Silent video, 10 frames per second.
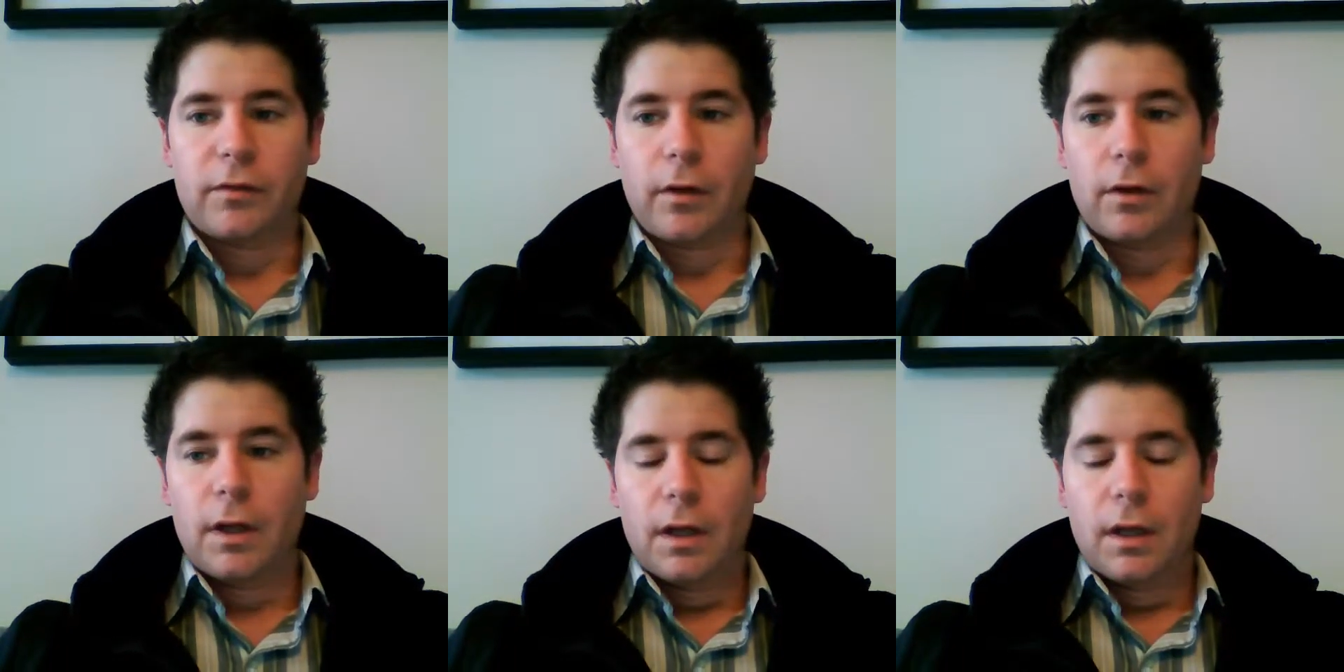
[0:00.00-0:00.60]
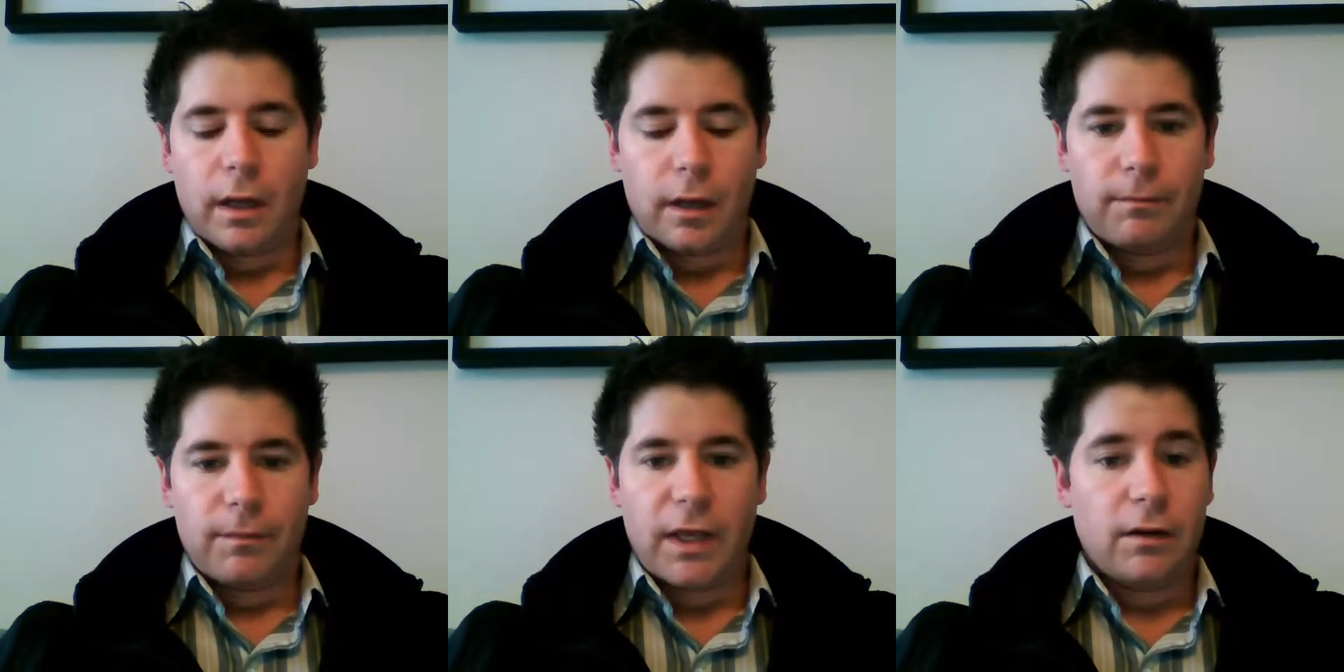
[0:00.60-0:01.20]
So
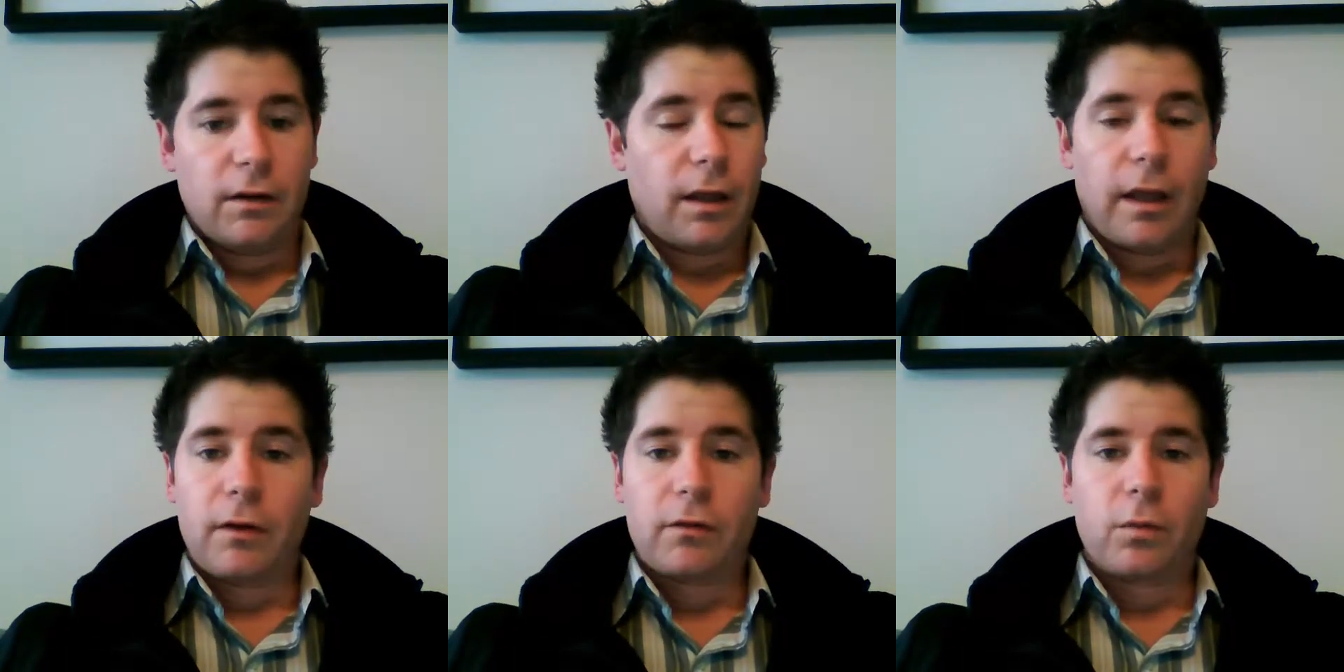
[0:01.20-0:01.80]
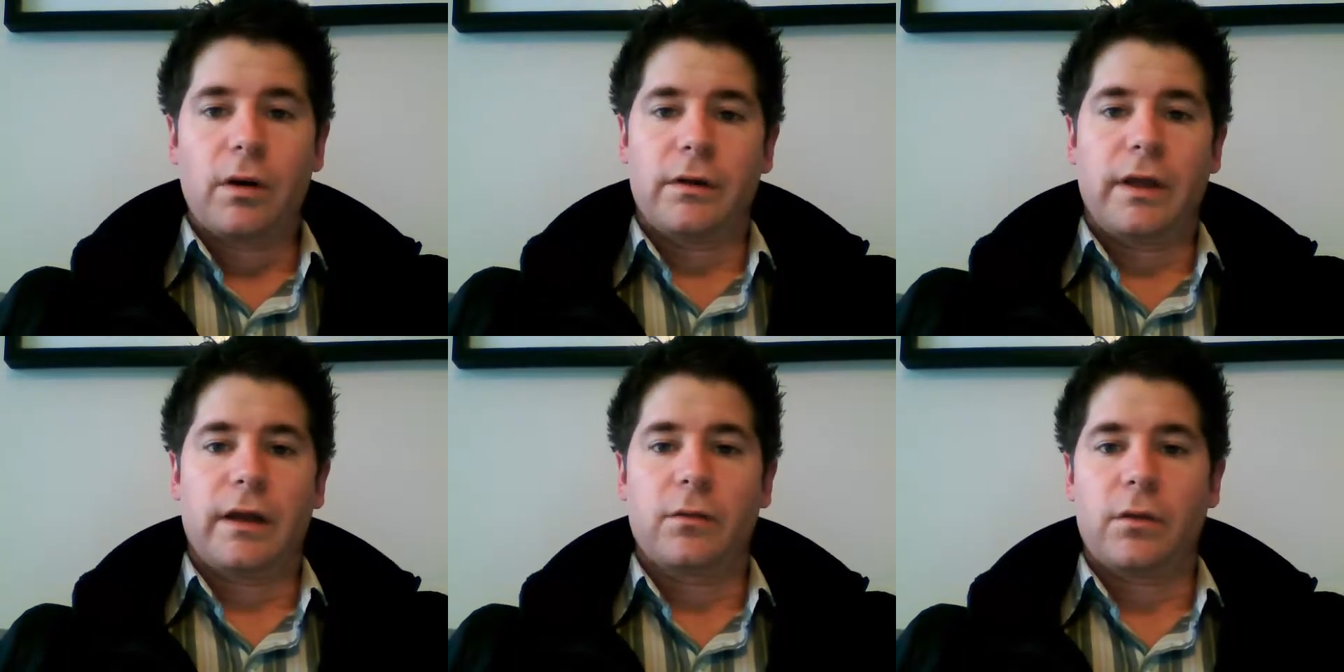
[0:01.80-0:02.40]
elsewhere in
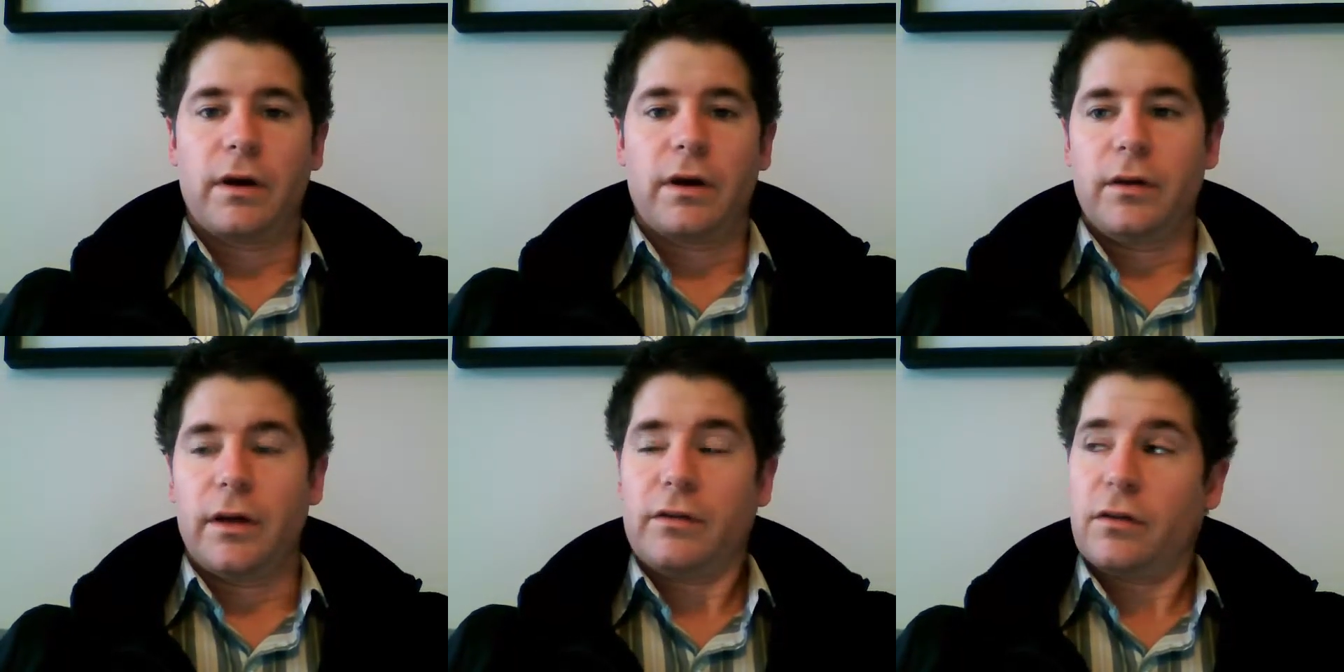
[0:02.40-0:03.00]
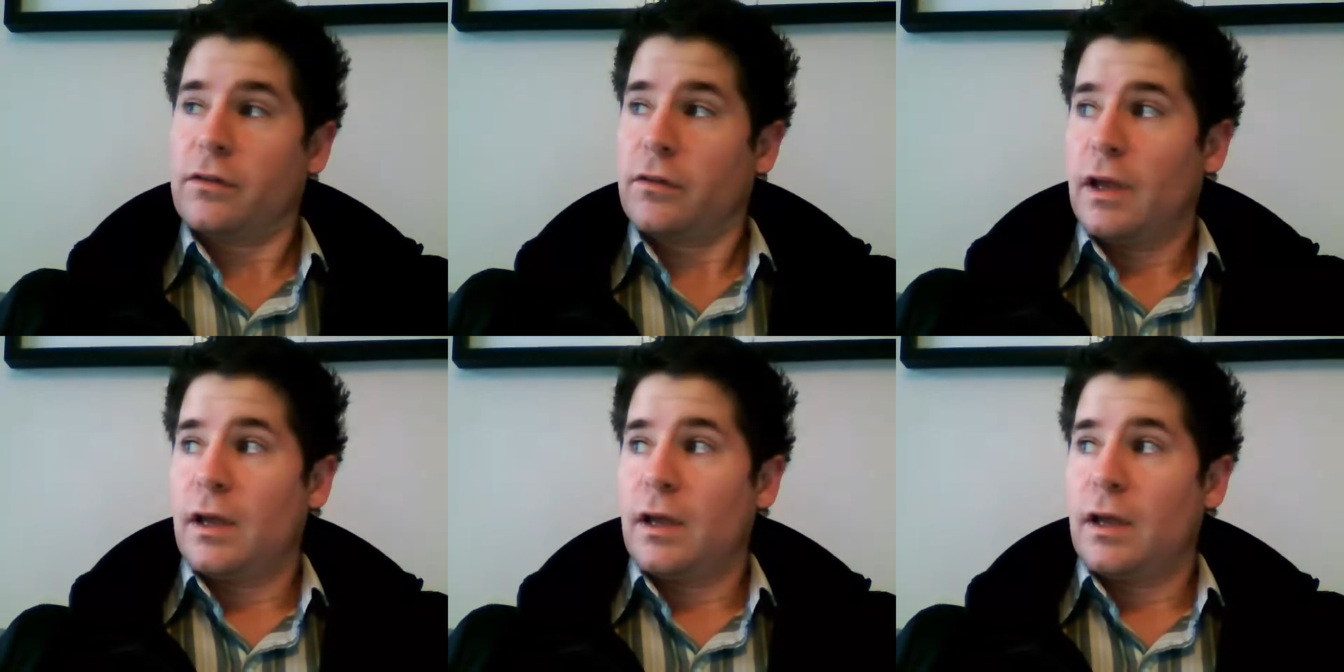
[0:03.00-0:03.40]
the Unsworth Heights area, just